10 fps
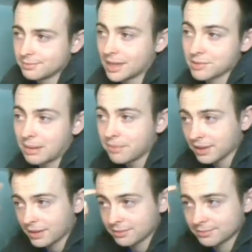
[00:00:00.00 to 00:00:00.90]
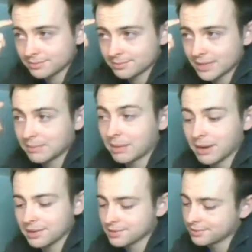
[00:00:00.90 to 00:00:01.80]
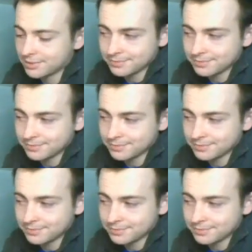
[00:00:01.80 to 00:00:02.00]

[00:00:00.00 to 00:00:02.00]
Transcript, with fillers: That's what I'm thinking in my mind.